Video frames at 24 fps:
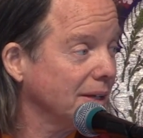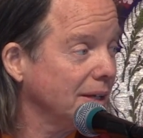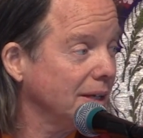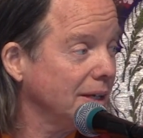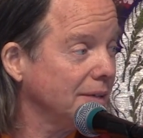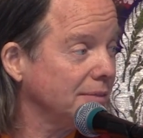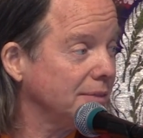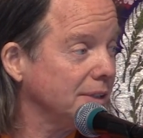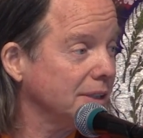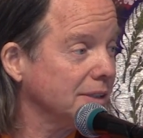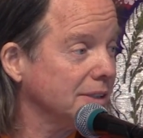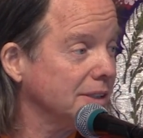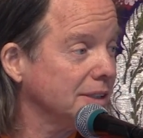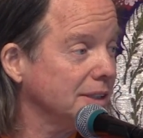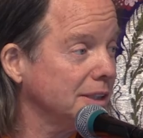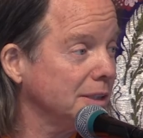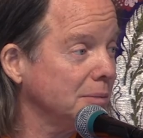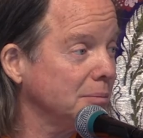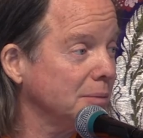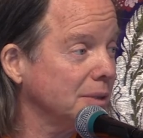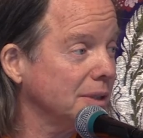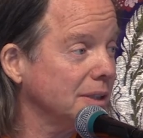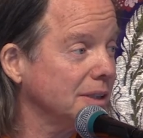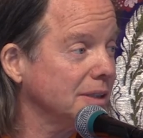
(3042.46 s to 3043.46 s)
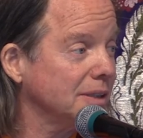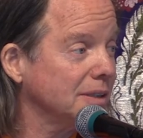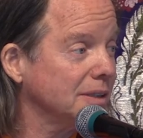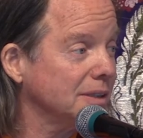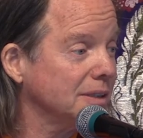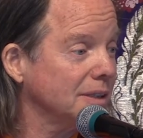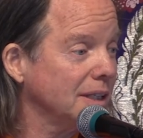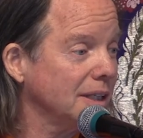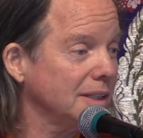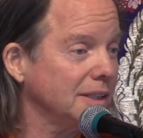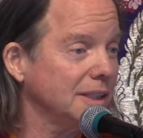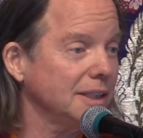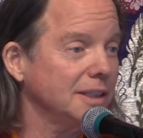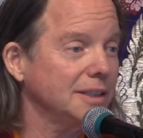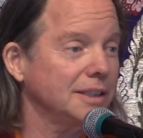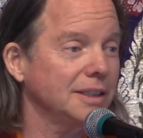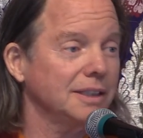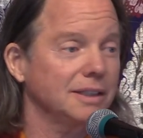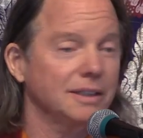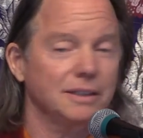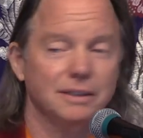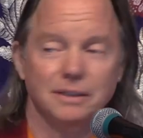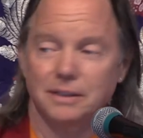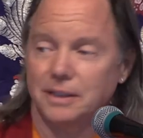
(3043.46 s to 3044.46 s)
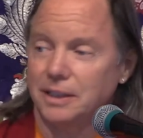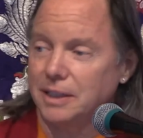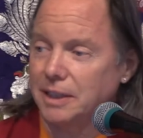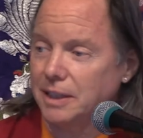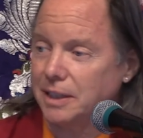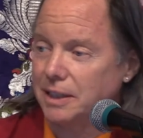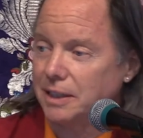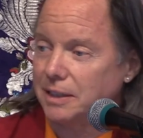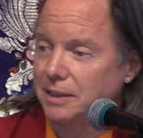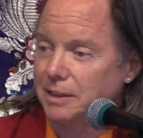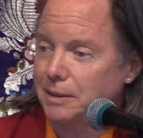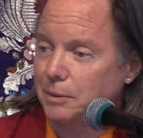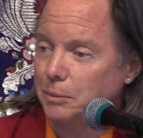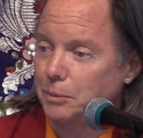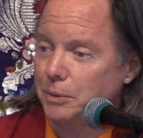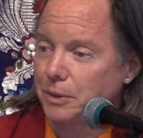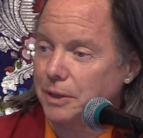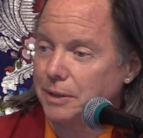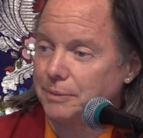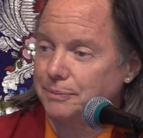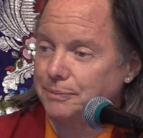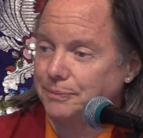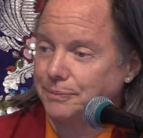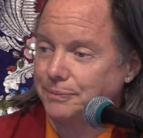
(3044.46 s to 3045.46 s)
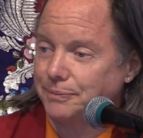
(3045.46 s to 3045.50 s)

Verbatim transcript: If there's any more. I think they're going to get some more.